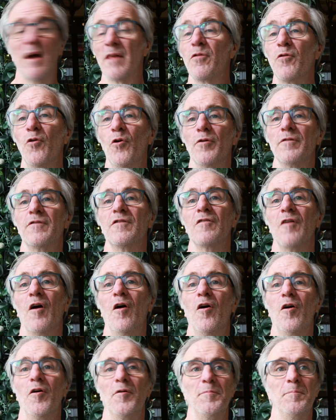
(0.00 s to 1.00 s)
thoughts
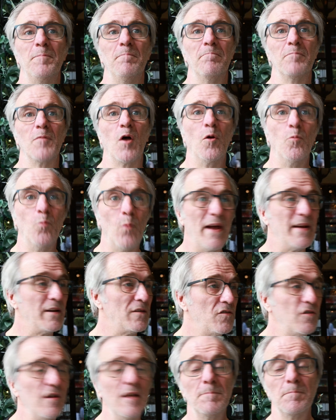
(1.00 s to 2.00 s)
on where to
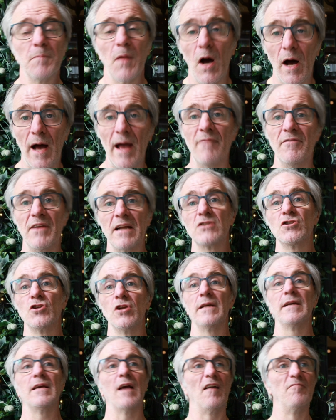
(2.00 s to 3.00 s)
sit.
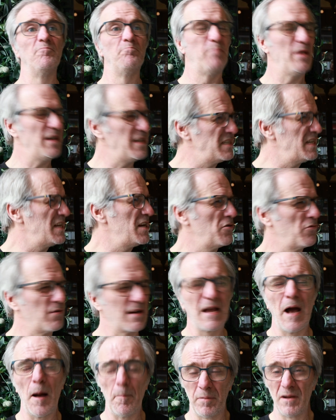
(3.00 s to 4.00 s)
I've been here a
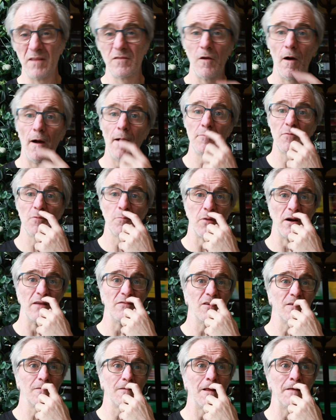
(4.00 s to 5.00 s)
couple of times
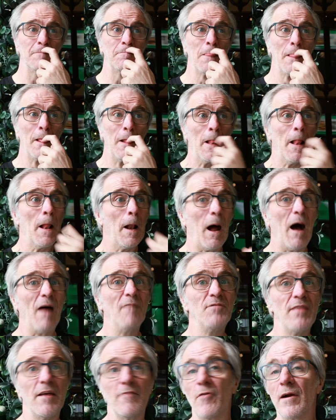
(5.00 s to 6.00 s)
previously.
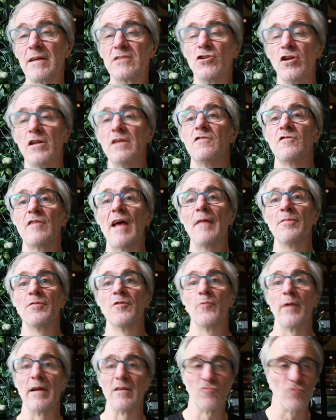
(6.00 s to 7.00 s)
I've never actually sat in
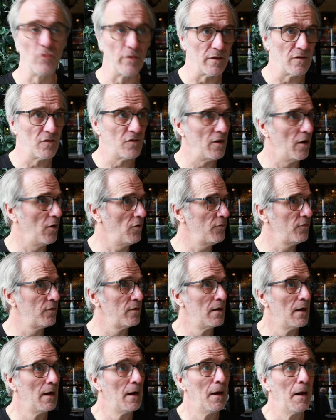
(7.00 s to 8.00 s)
the restaurant itself.
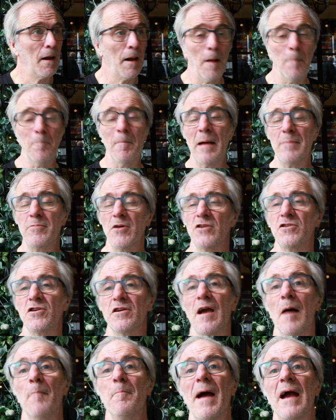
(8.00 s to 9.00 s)
Maybe I
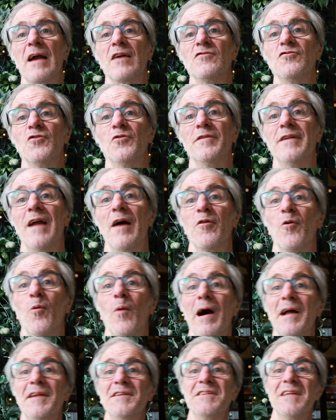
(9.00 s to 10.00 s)
should come back and do another
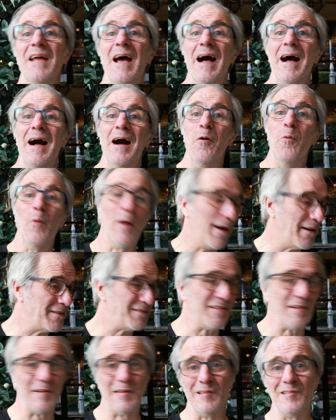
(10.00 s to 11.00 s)
one where I
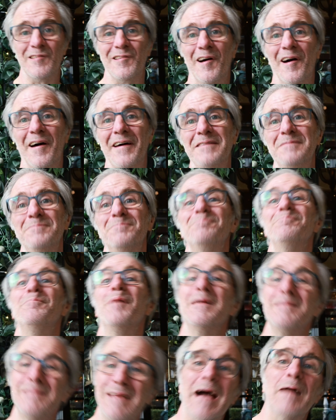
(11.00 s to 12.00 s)
sit inside.
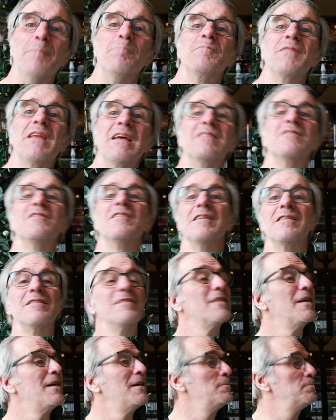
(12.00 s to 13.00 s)
But yeah,
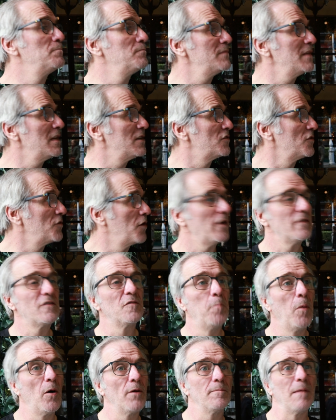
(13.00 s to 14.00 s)
it's a nice
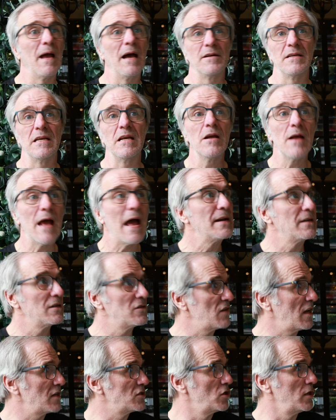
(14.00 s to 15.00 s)
spot out here, and
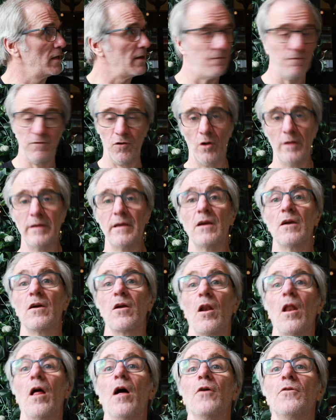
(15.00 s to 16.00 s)
it's actually a fully
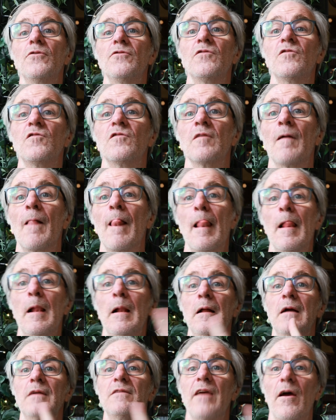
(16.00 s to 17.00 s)
enclosed
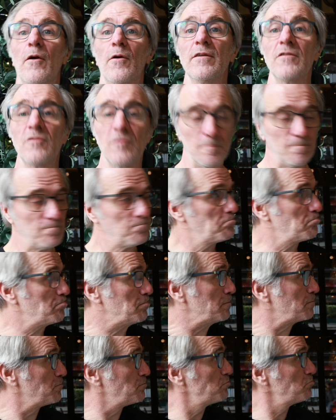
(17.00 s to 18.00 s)
terrace.
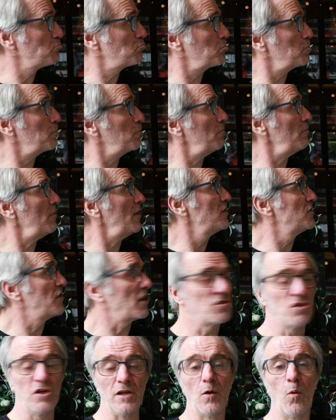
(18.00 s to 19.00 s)
It's
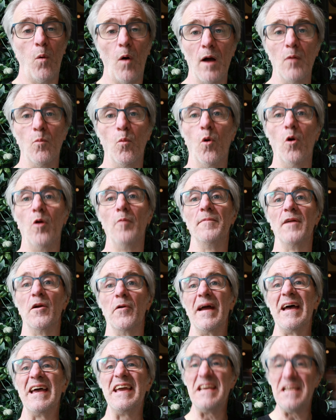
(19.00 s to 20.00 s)
actually quite warm.
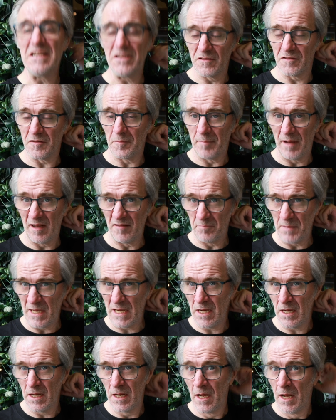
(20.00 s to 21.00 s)
There are heaters above
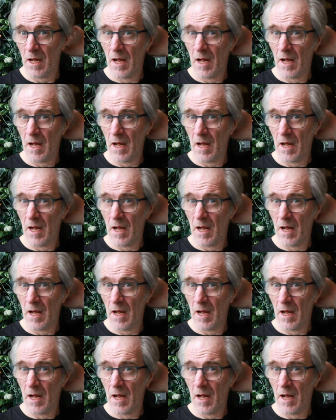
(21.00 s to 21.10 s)
me.